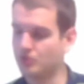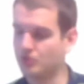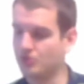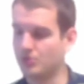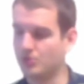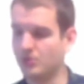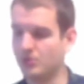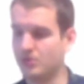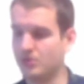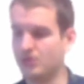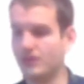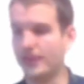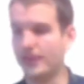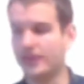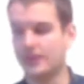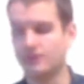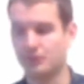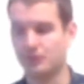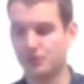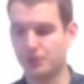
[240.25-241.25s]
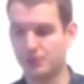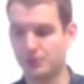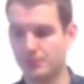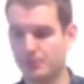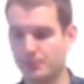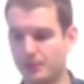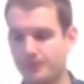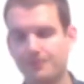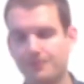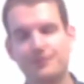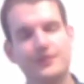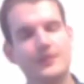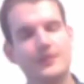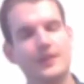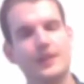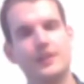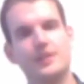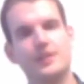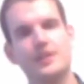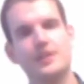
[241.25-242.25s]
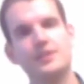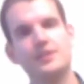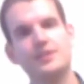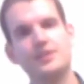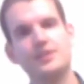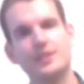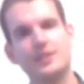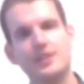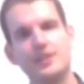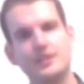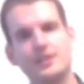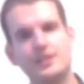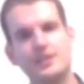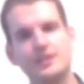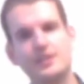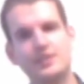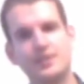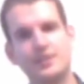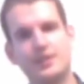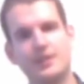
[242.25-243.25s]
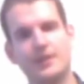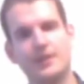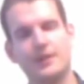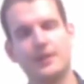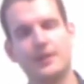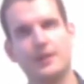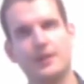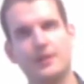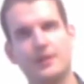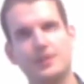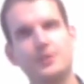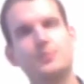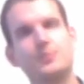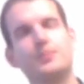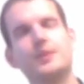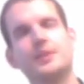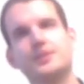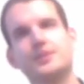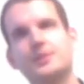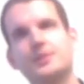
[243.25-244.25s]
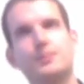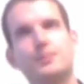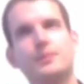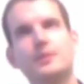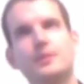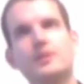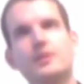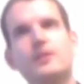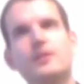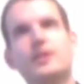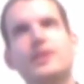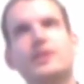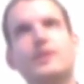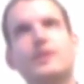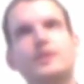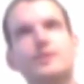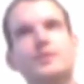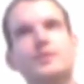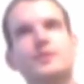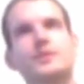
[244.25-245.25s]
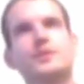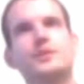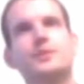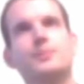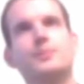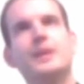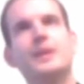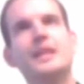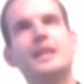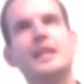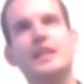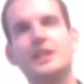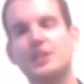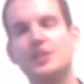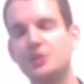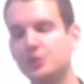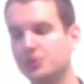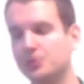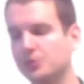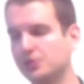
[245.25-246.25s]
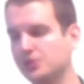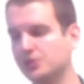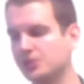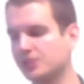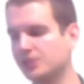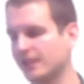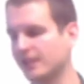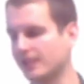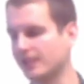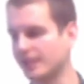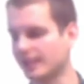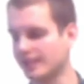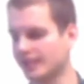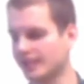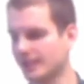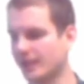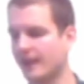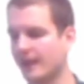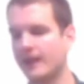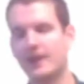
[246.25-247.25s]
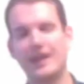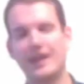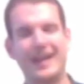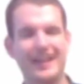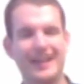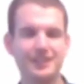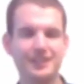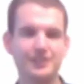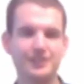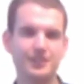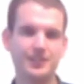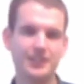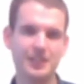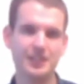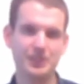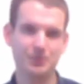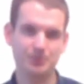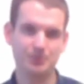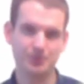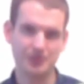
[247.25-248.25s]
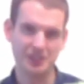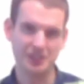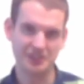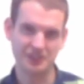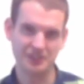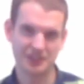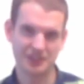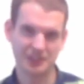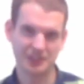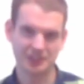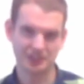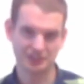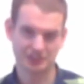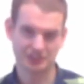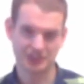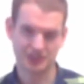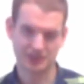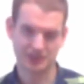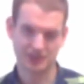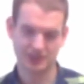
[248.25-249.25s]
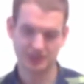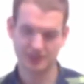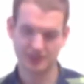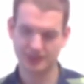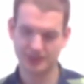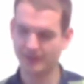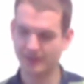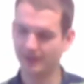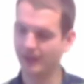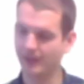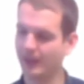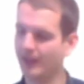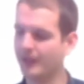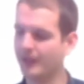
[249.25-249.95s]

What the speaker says: through the vacuum tube. This principle is mainly used in AC to DC converters.